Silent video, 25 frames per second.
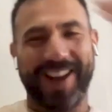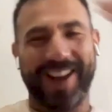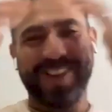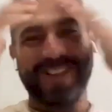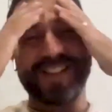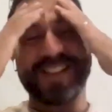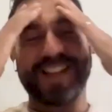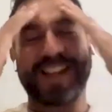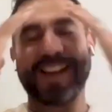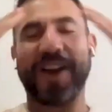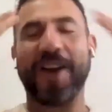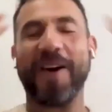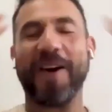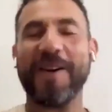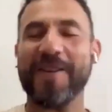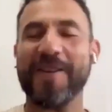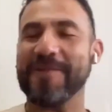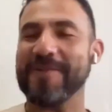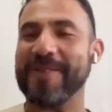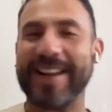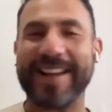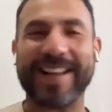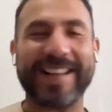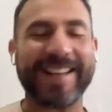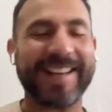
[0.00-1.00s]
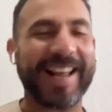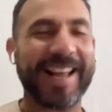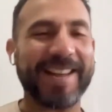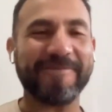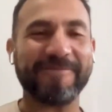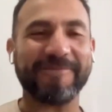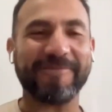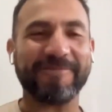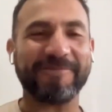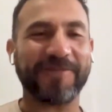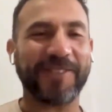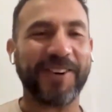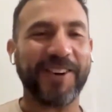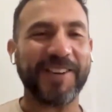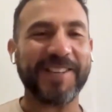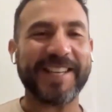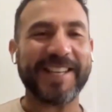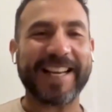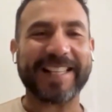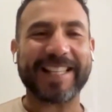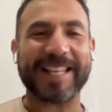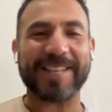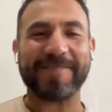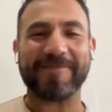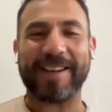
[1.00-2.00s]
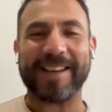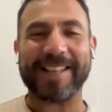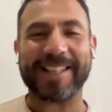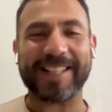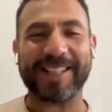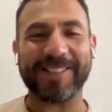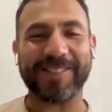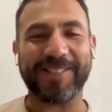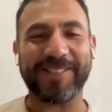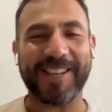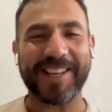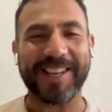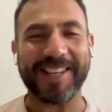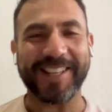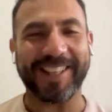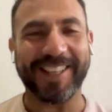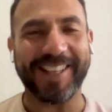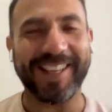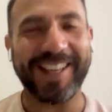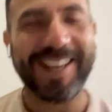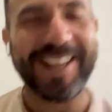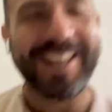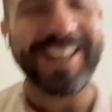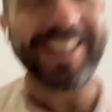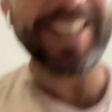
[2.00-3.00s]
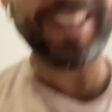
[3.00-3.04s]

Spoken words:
I was like, oh man, I'm projecting myself here.